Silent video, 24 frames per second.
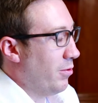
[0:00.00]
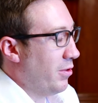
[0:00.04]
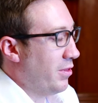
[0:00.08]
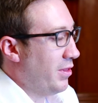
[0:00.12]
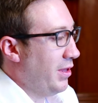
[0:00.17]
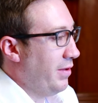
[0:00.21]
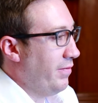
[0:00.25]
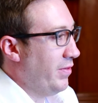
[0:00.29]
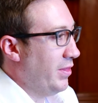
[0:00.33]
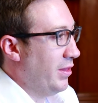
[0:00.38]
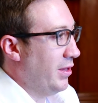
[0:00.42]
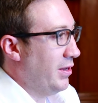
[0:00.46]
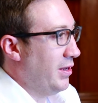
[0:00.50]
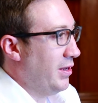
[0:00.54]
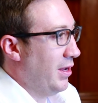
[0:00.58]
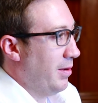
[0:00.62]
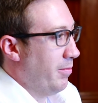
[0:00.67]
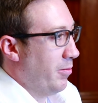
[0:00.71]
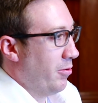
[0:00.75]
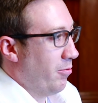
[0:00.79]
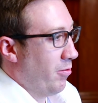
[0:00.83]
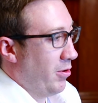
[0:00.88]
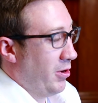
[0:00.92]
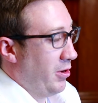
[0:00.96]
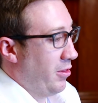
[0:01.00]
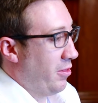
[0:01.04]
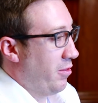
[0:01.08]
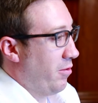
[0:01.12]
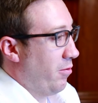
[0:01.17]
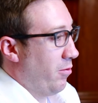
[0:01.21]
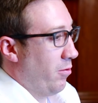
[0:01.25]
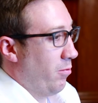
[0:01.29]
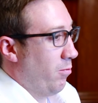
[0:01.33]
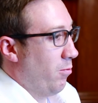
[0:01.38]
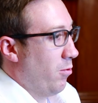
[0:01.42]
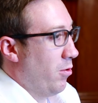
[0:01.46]
Receiving the Damon Runyon
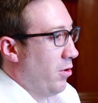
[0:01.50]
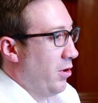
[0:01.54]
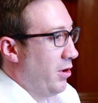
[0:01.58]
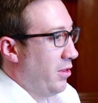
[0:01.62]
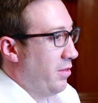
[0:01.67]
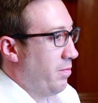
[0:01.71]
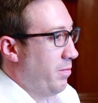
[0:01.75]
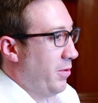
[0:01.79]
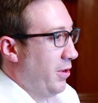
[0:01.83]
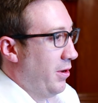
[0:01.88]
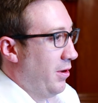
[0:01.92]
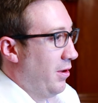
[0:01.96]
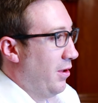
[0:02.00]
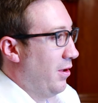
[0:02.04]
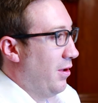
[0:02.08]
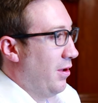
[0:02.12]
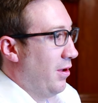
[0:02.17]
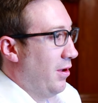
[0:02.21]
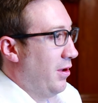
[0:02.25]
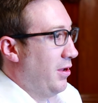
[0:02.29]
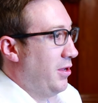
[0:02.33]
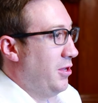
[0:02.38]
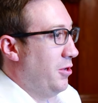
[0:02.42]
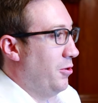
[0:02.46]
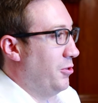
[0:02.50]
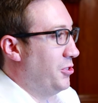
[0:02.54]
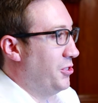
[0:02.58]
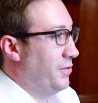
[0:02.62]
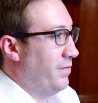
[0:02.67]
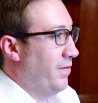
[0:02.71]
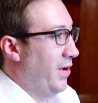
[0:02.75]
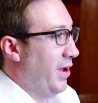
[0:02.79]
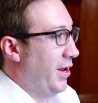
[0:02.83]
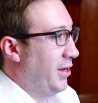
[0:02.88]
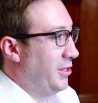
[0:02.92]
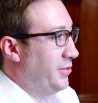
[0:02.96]
Sohn Award has been a huge
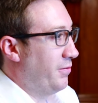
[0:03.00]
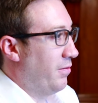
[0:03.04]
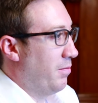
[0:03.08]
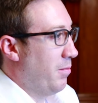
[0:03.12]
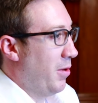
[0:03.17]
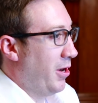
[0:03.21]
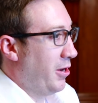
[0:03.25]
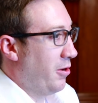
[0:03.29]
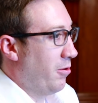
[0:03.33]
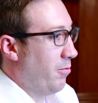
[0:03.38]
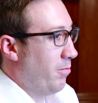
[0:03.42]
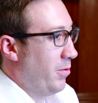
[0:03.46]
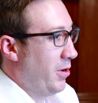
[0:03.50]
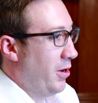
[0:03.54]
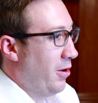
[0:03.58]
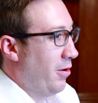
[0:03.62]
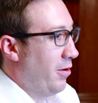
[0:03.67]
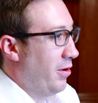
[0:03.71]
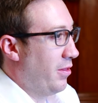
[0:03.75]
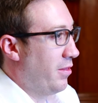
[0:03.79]
advantage for my career.